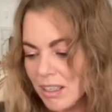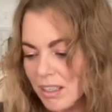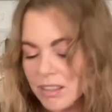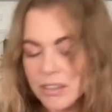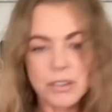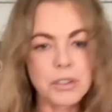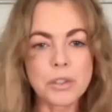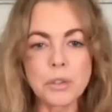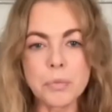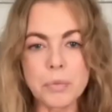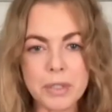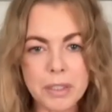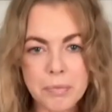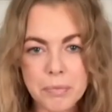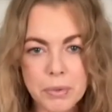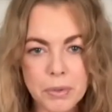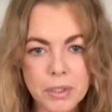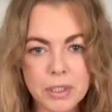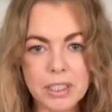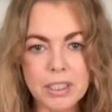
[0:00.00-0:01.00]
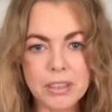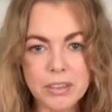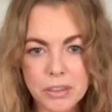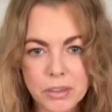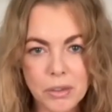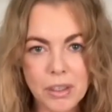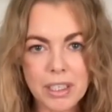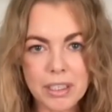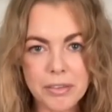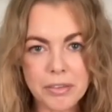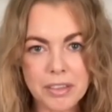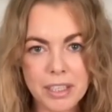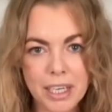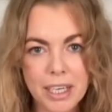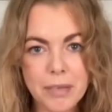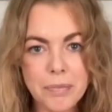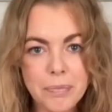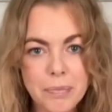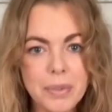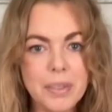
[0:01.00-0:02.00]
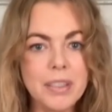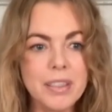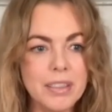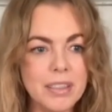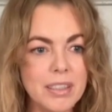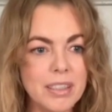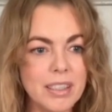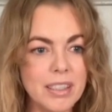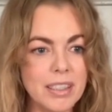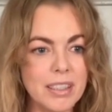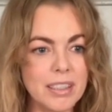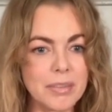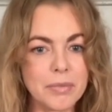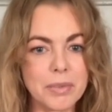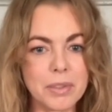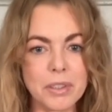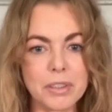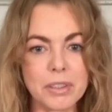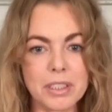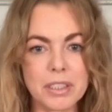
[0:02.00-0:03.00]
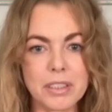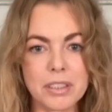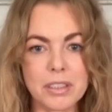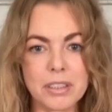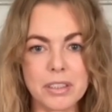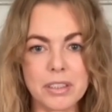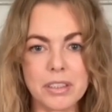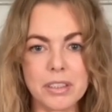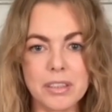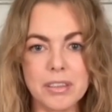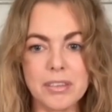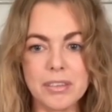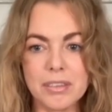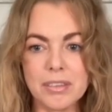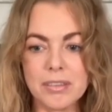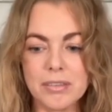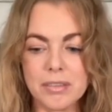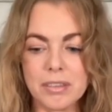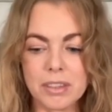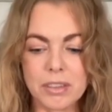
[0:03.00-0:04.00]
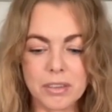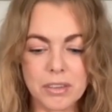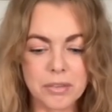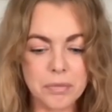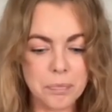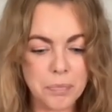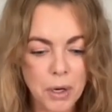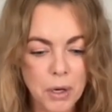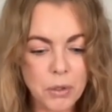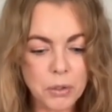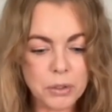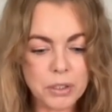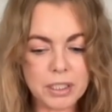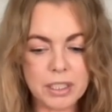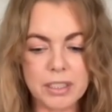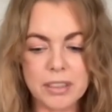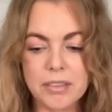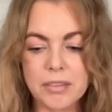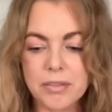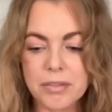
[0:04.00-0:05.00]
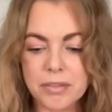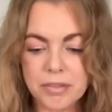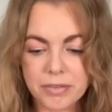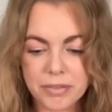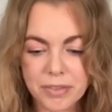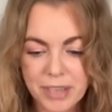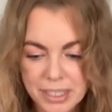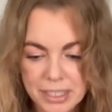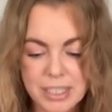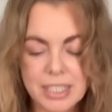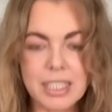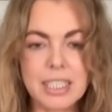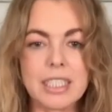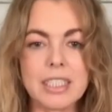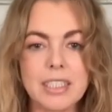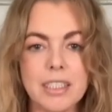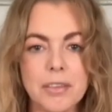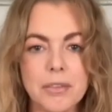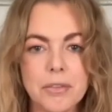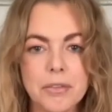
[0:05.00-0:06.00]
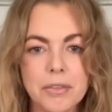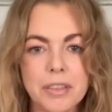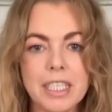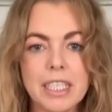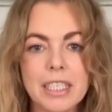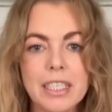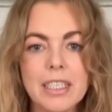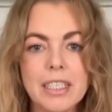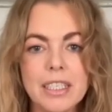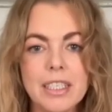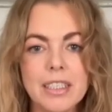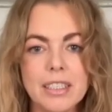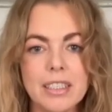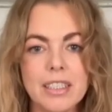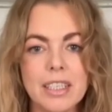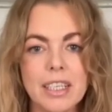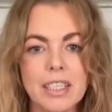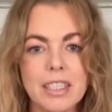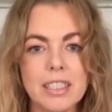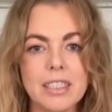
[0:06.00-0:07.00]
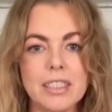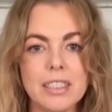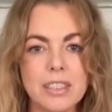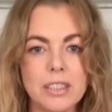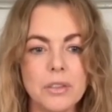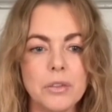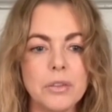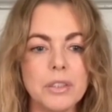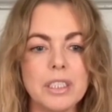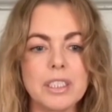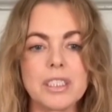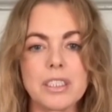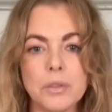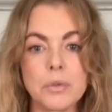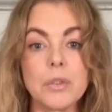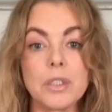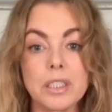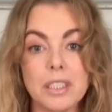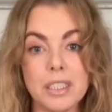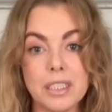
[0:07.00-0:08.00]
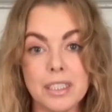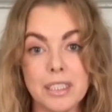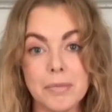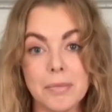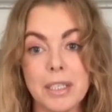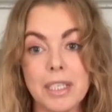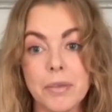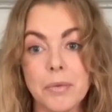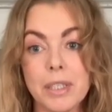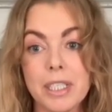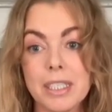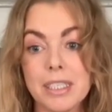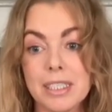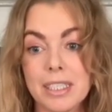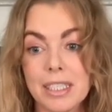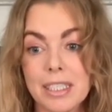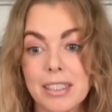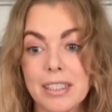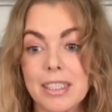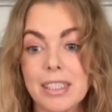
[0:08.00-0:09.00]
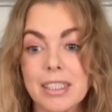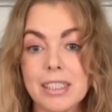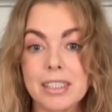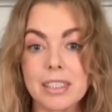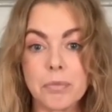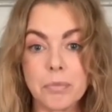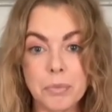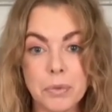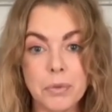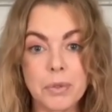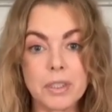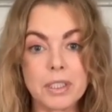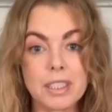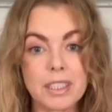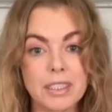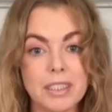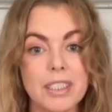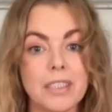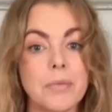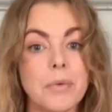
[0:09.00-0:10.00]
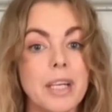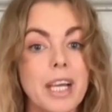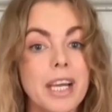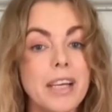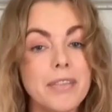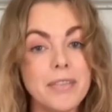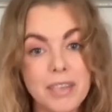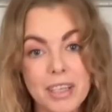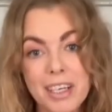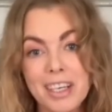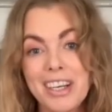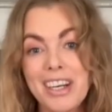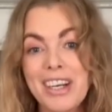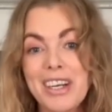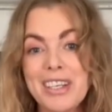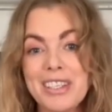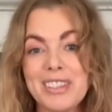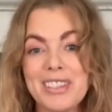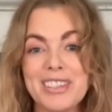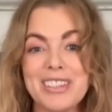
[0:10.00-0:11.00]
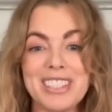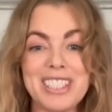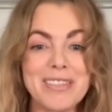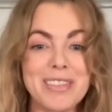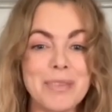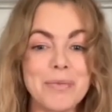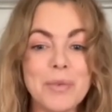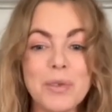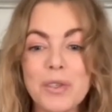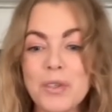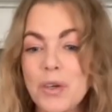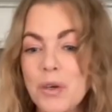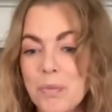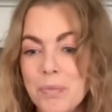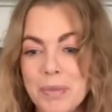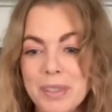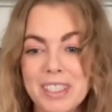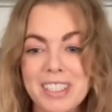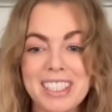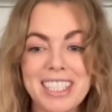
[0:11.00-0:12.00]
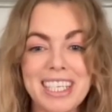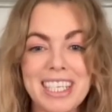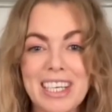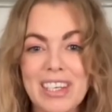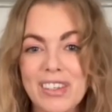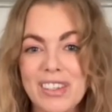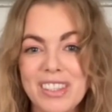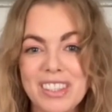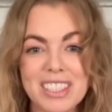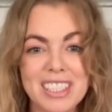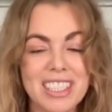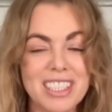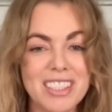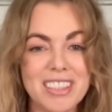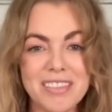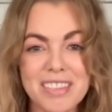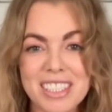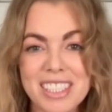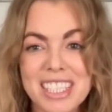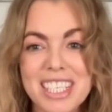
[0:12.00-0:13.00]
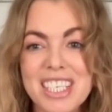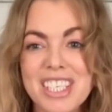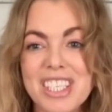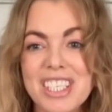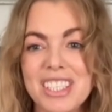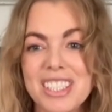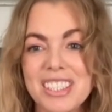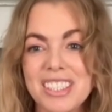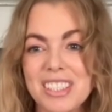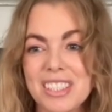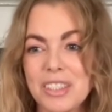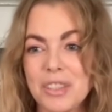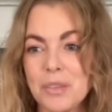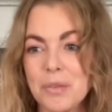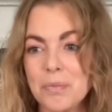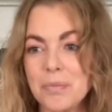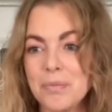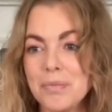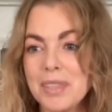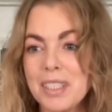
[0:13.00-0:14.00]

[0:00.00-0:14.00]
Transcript: super important to lift up, and because it's such a, you know, potent, fascinating field that is so distorted in many ways. And I think it's important that we have, you know, even more open dialogues and conversations, so